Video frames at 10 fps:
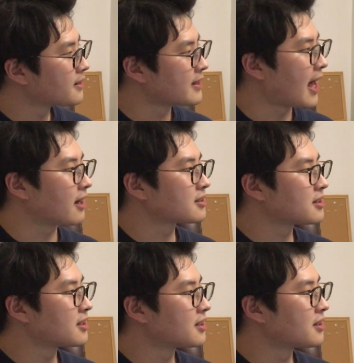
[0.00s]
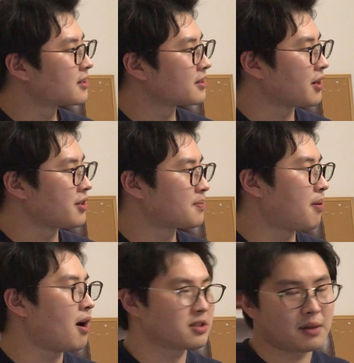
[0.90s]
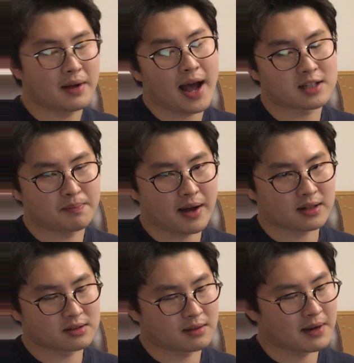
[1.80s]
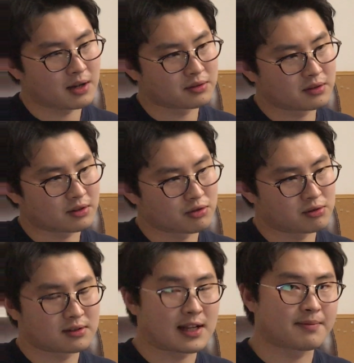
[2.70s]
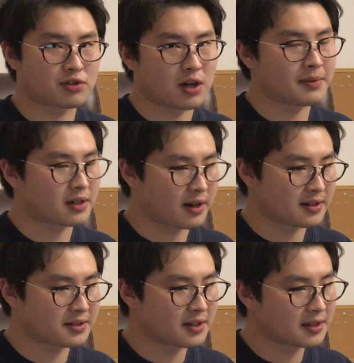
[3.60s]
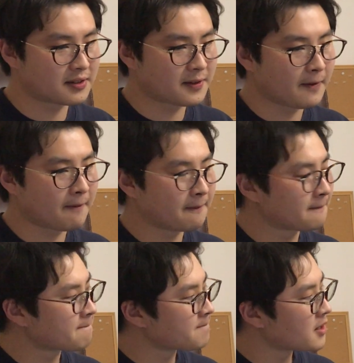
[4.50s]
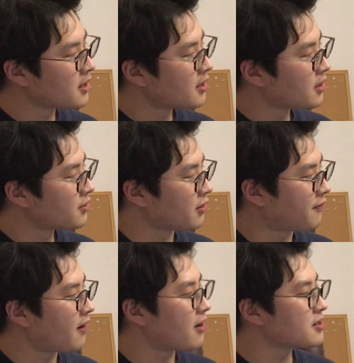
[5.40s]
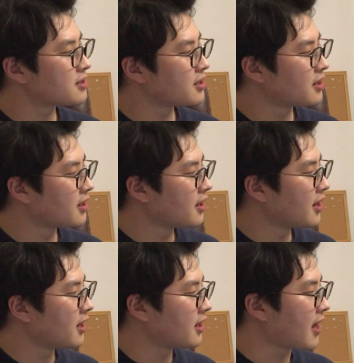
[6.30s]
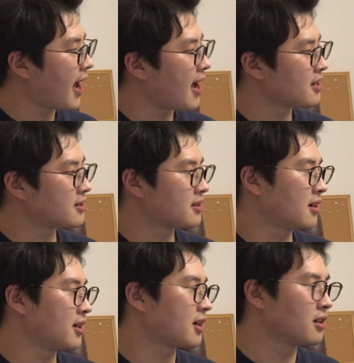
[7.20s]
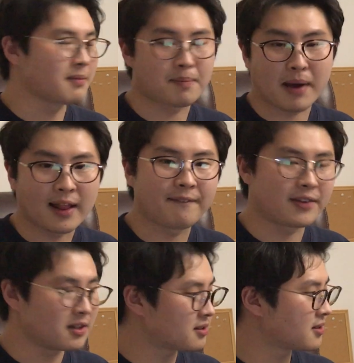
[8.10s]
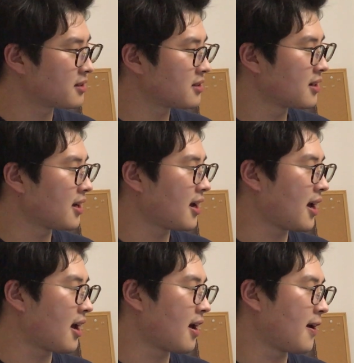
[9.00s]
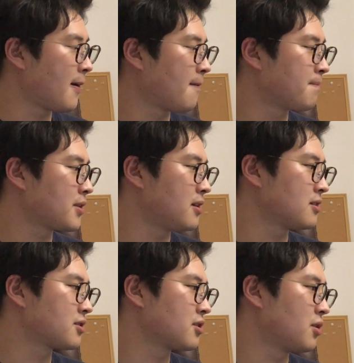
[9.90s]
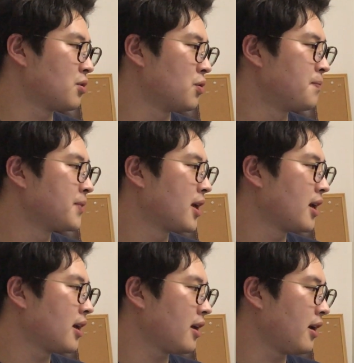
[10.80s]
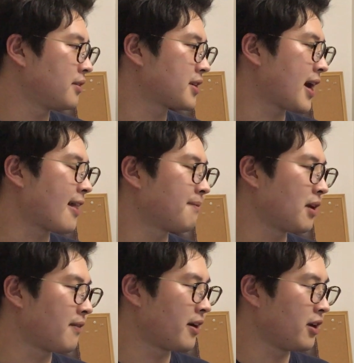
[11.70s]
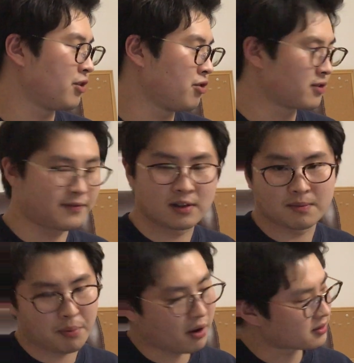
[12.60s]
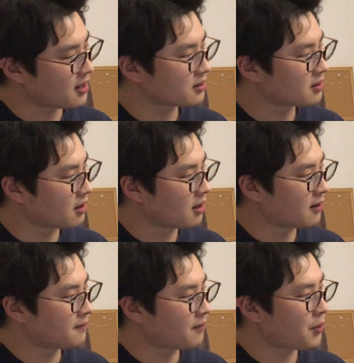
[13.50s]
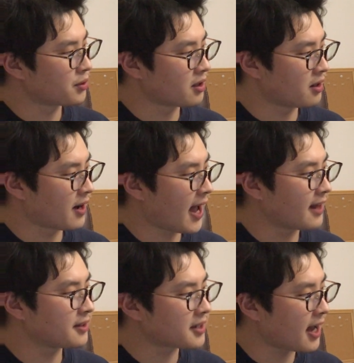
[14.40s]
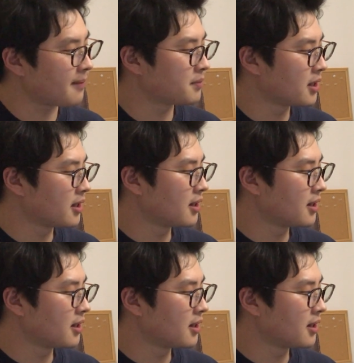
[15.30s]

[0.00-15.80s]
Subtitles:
Next, there is positive aspects about the Google self-driving cars. The first, it has economic benefits, and also it can be a very useful product for the handicapped